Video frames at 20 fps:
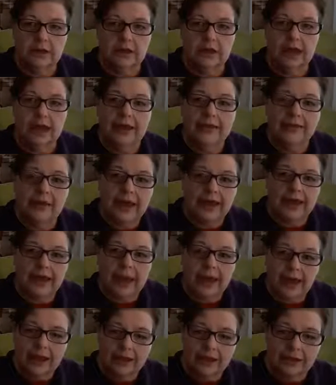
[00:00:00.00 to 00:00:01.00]
And that
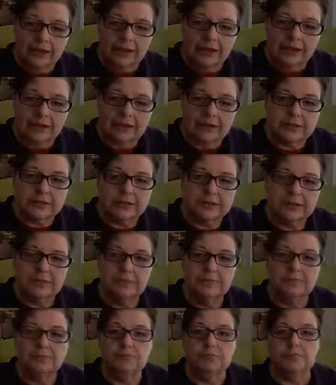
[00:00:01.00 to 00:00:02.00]
chaos
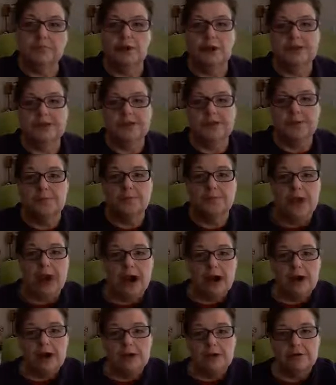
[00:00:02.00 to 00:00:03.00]
brings
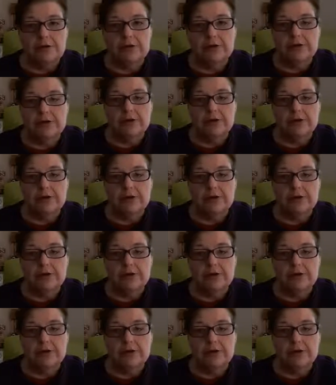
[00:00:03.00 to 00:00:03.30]
about